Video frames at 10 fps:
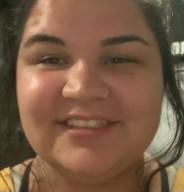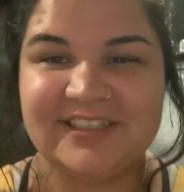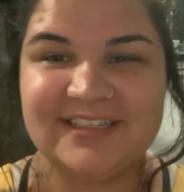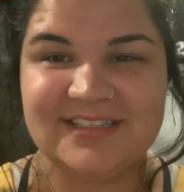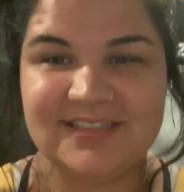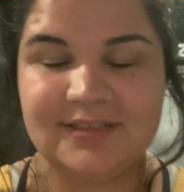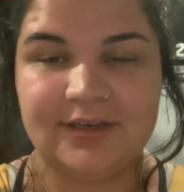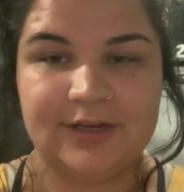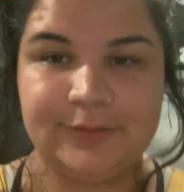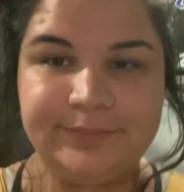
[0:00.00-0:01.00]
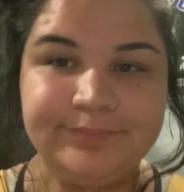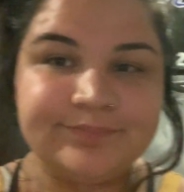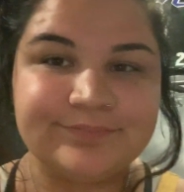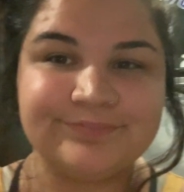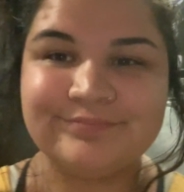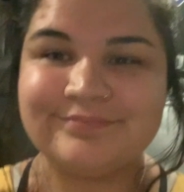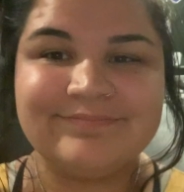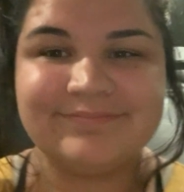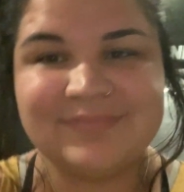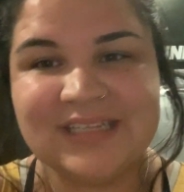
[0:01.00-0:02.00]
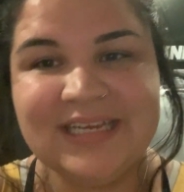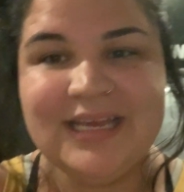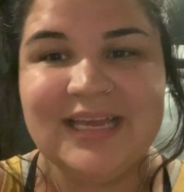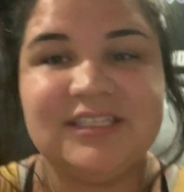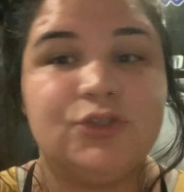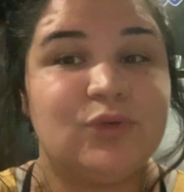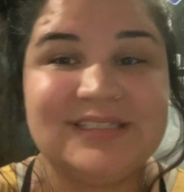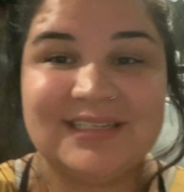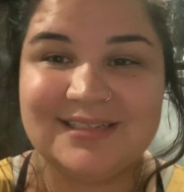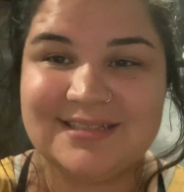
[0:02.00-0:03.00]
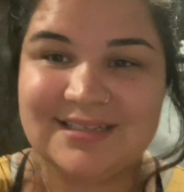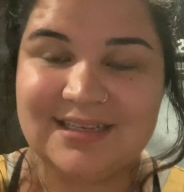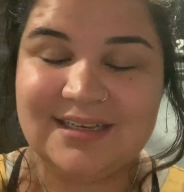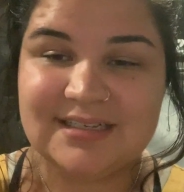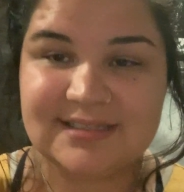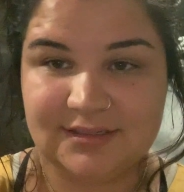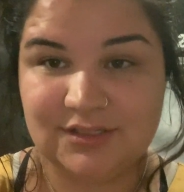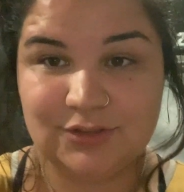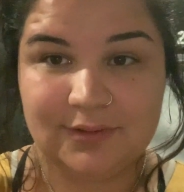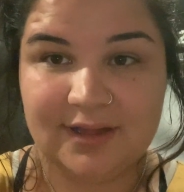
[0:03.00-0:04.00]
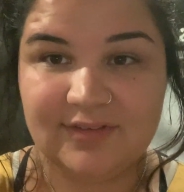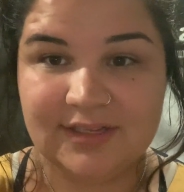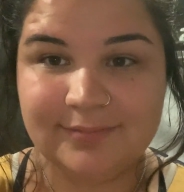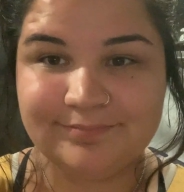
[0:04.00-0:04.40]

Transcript: just, you know, enjoy Tennessee because I do love it.